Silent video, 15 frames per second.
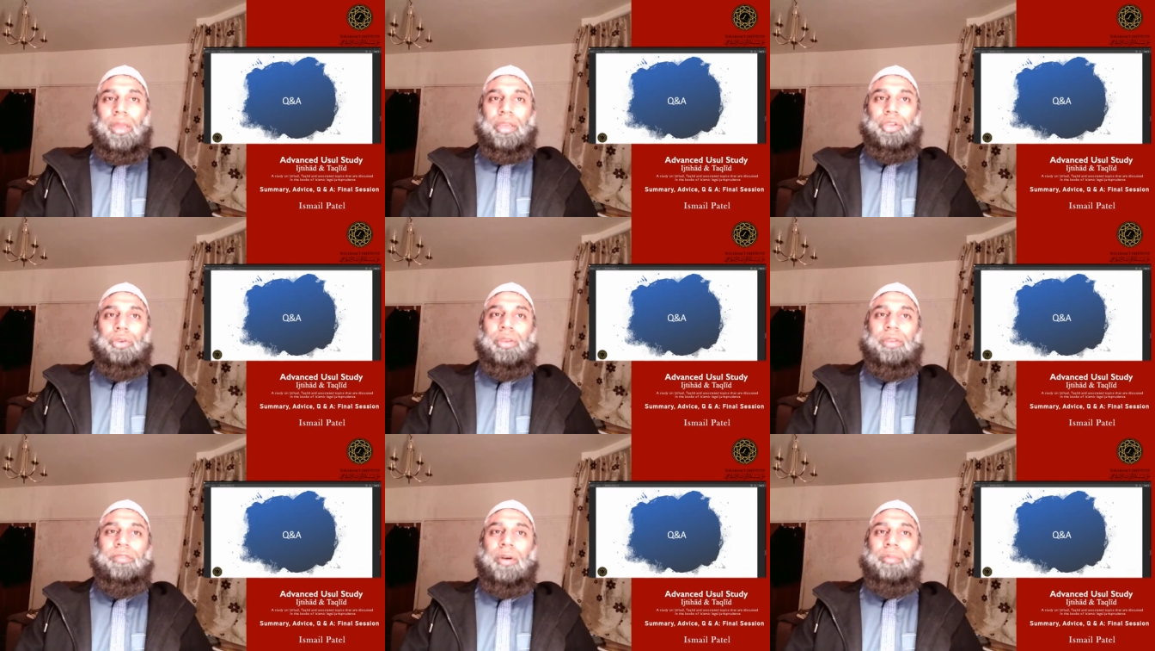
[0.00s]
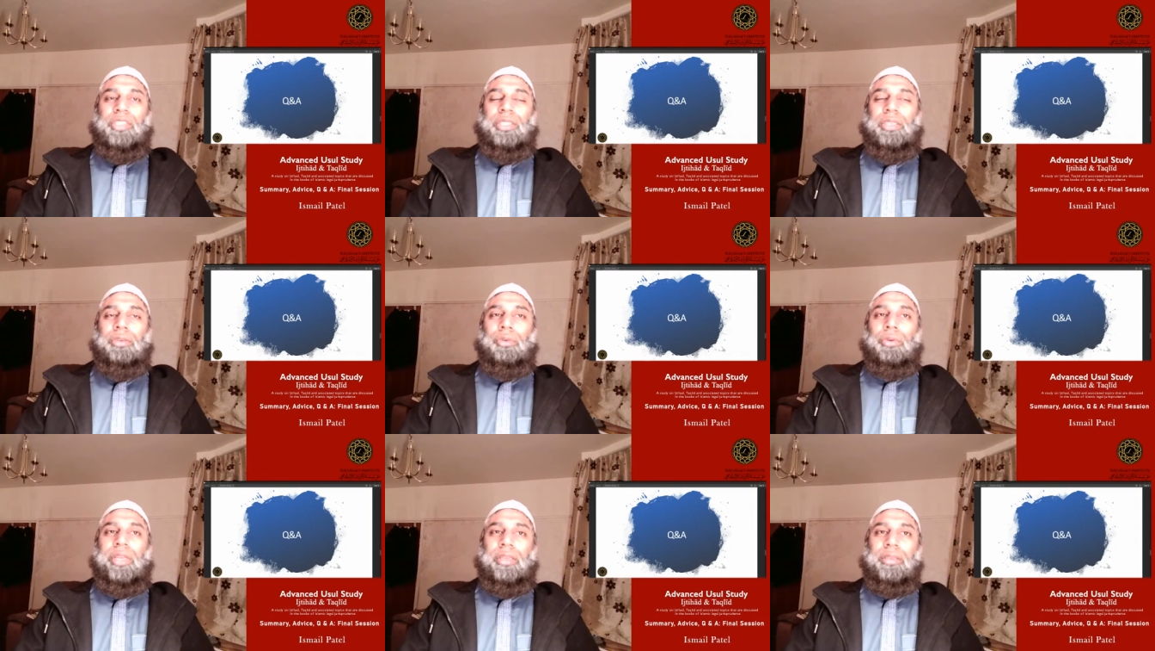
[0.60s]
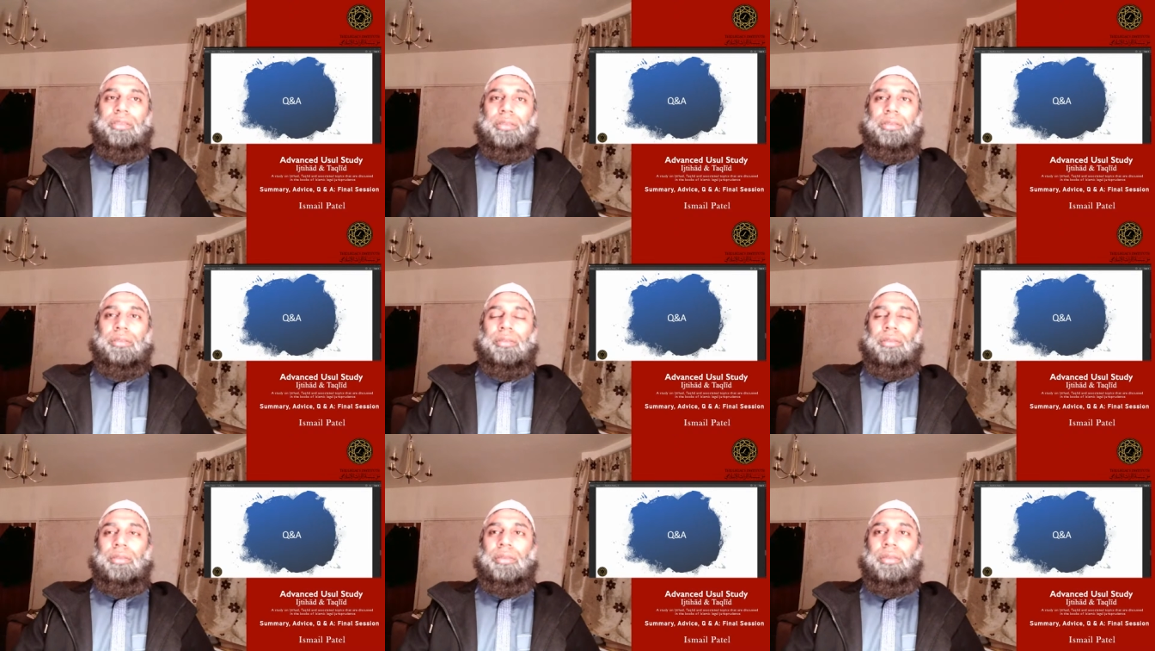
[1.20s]
uniformity in rulings.
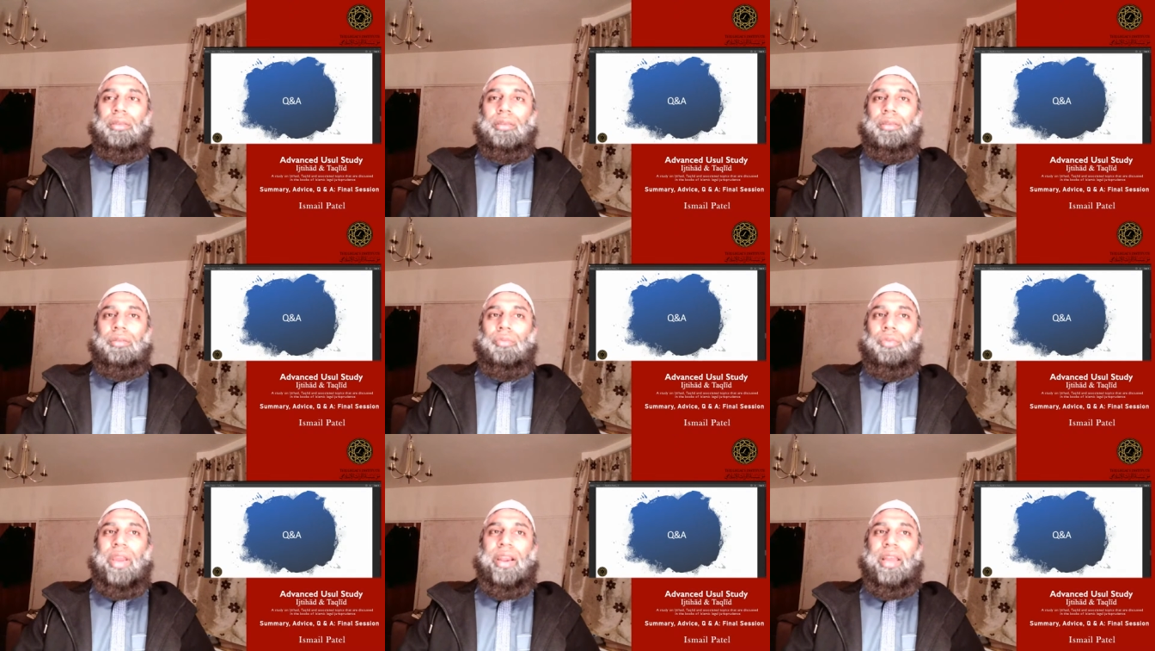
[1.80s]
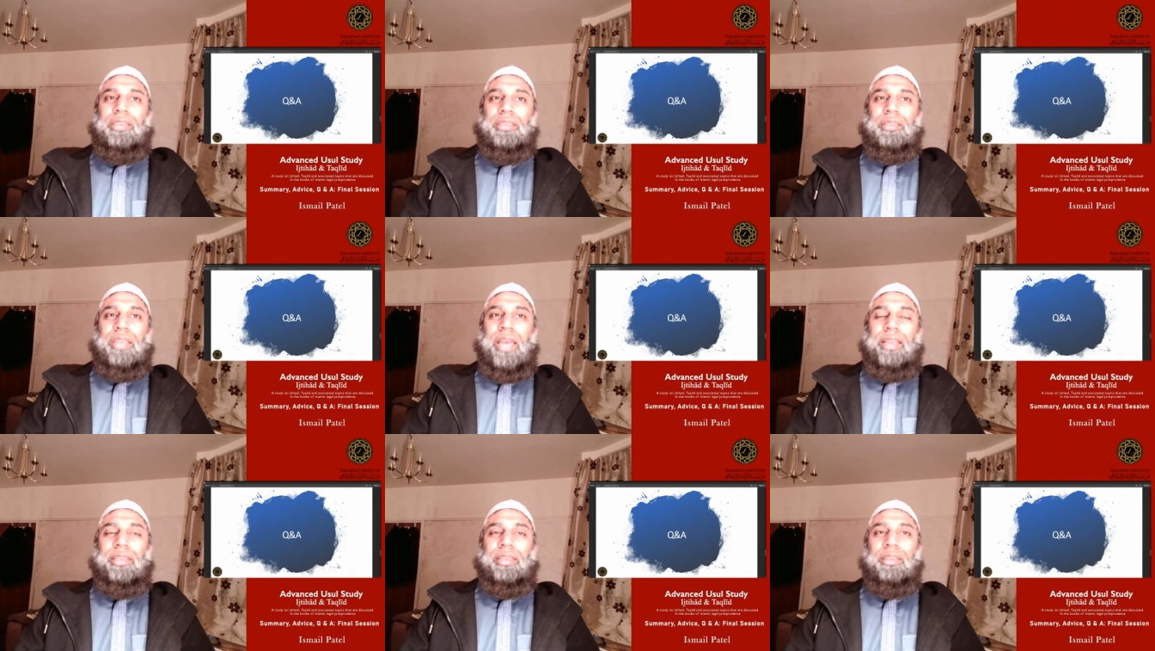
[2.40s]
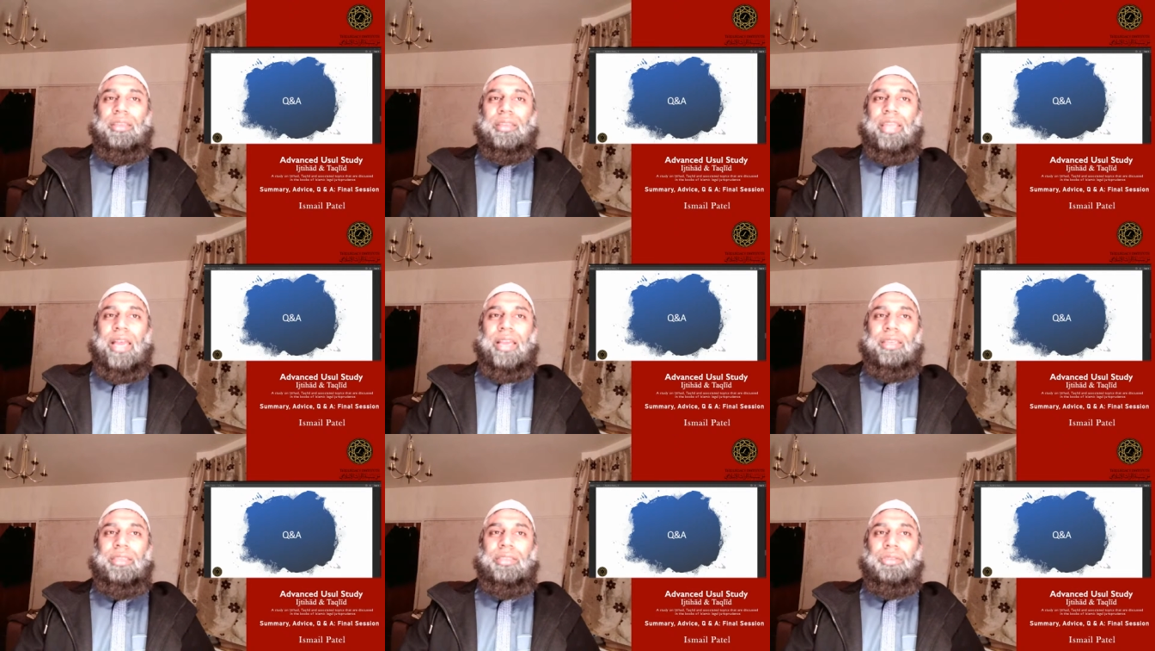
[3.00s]
Whereas
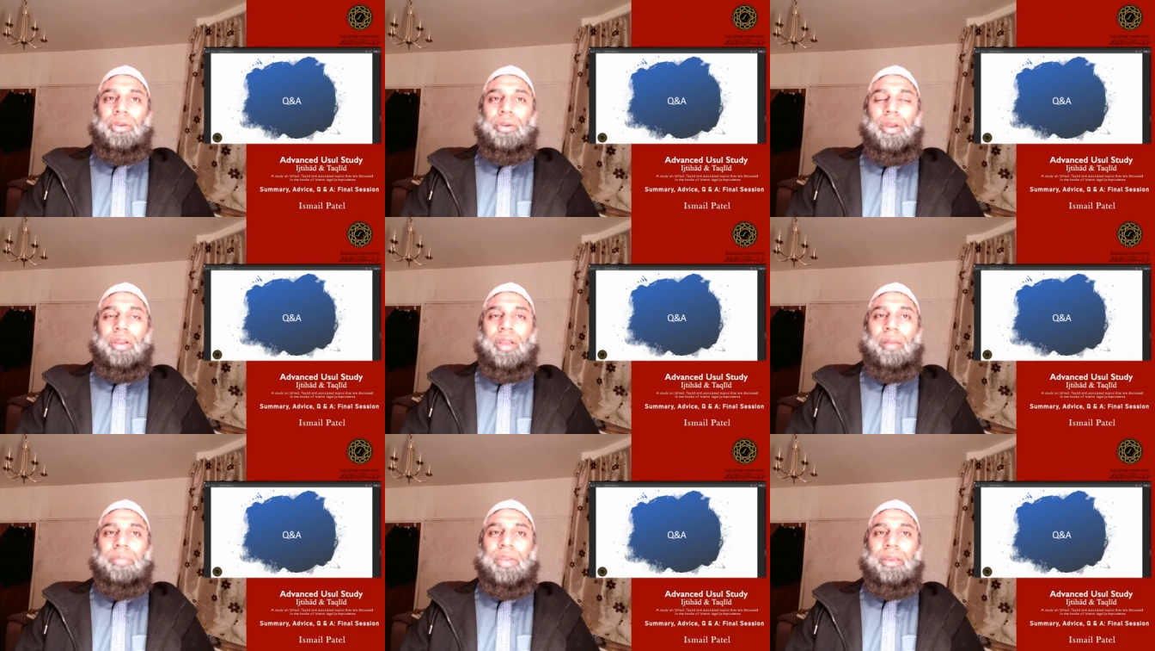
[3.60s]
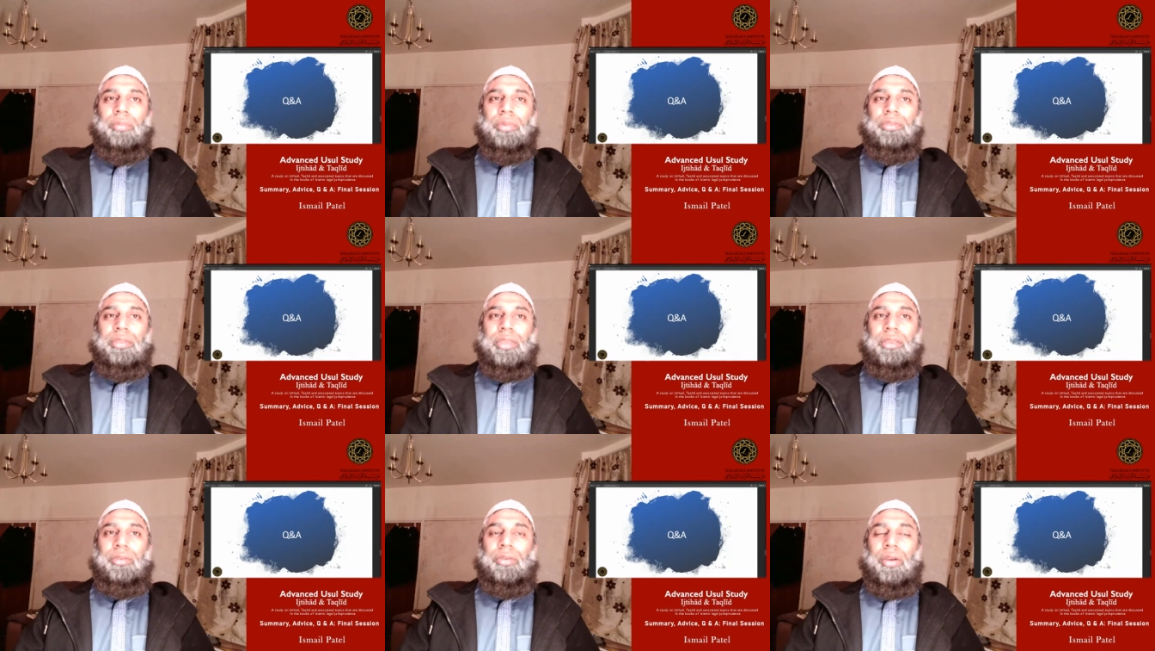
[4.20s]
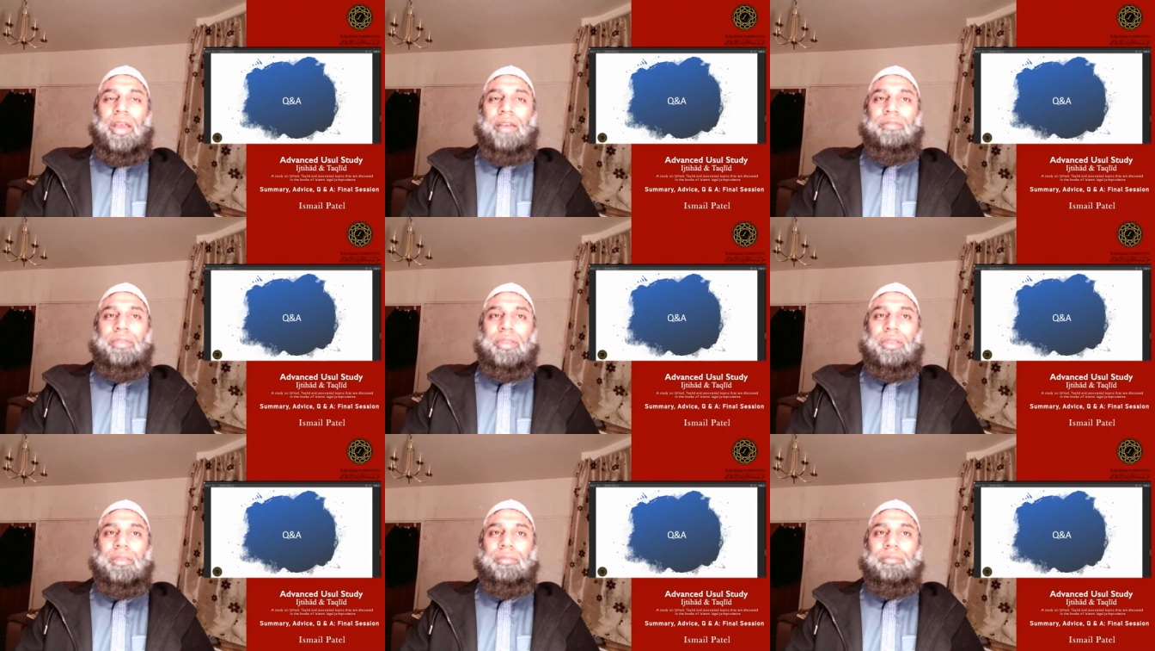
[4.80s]
that is no longer applicable today. You don't have
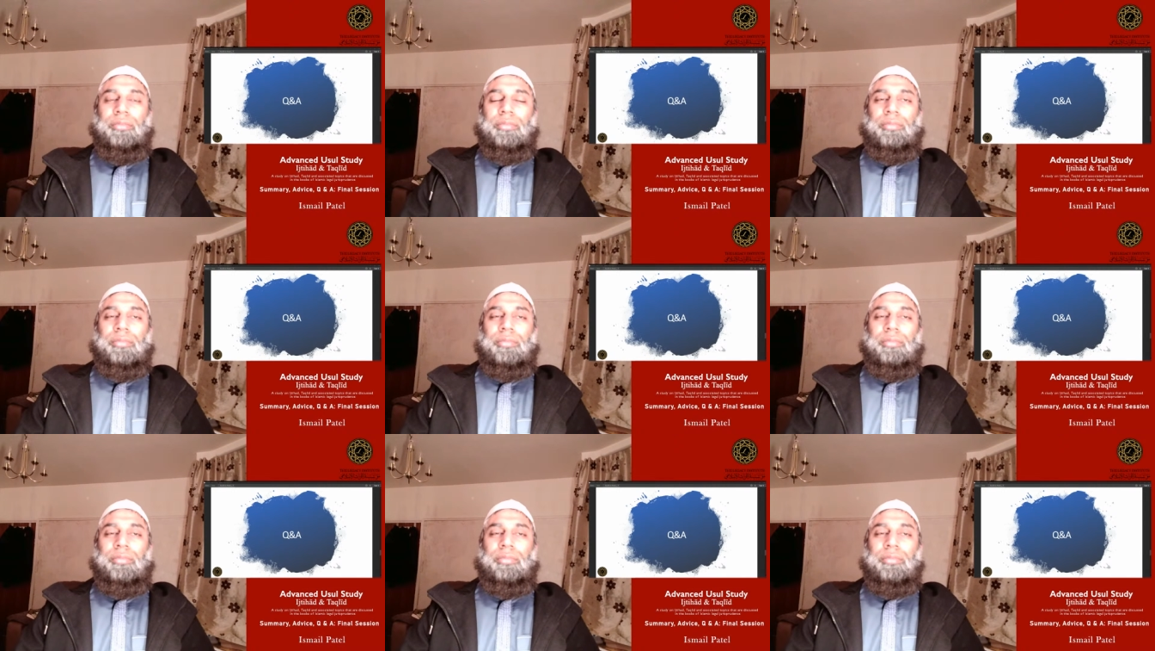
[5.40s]
a